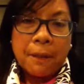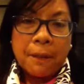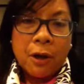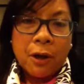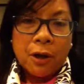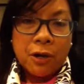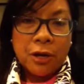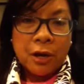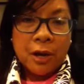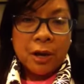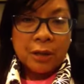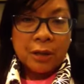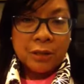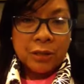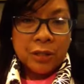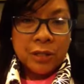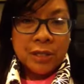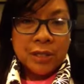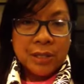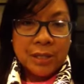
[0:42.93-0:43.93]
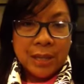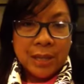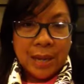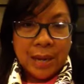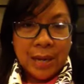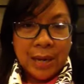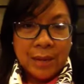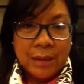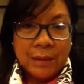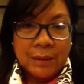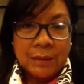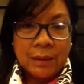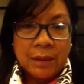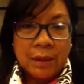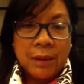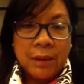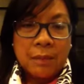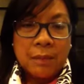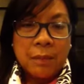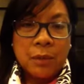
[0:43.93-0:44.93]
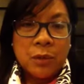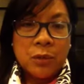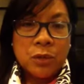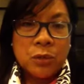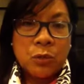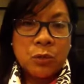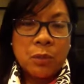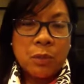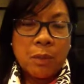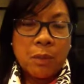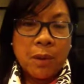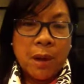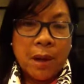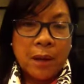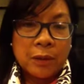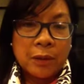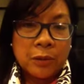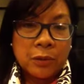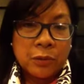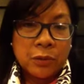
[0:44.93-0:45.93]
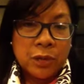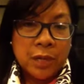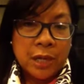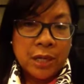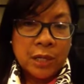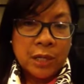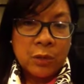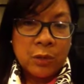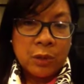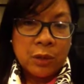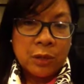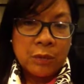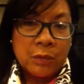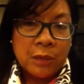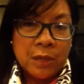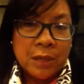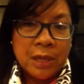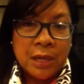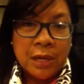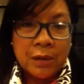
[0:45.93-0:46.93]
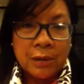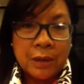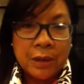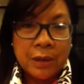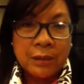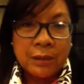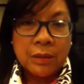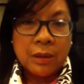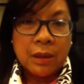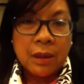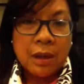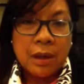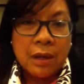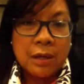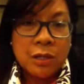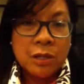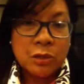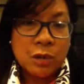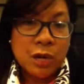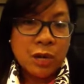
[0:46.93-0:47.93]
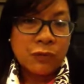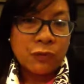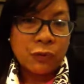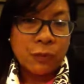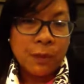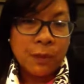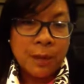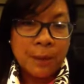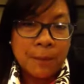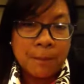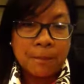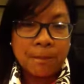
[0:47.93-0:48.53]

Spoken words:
cardiologist today because at Kuya, they wanted me to hear it straight from him.